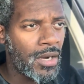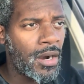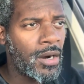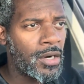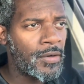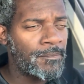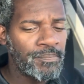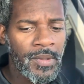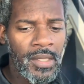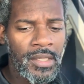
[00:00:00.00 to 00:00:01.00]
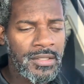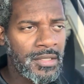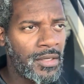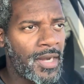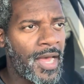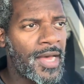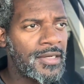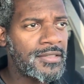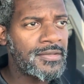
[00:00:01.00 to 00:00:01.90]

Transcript: are, is they're not